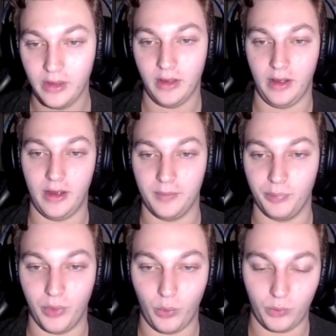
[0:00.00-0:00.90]

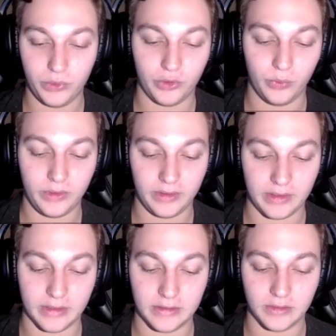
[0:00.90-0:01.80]
But what we're doing
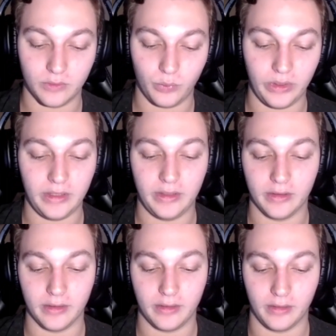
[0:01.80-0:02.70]
is we
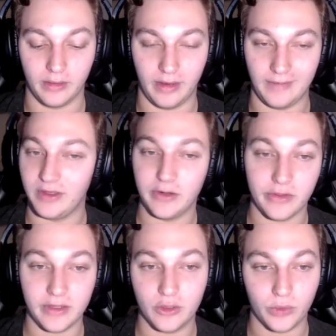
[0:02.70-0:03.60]
at the end of the
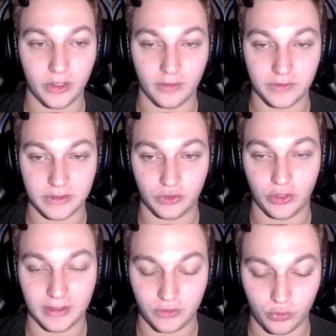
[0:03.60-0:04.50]
year we obviously look
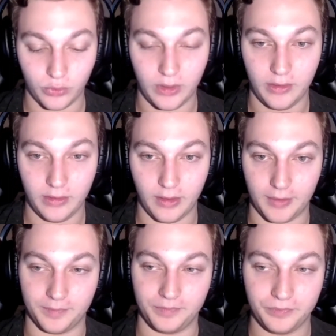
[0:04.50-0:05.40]
into
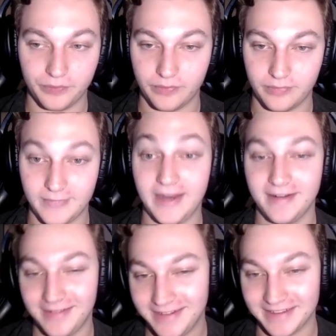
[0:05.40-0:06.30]
the
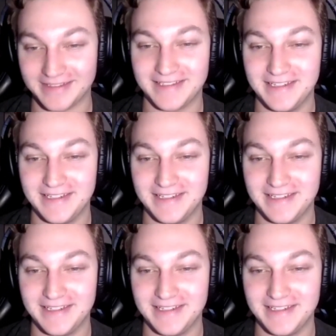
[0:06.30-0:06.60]
analytics.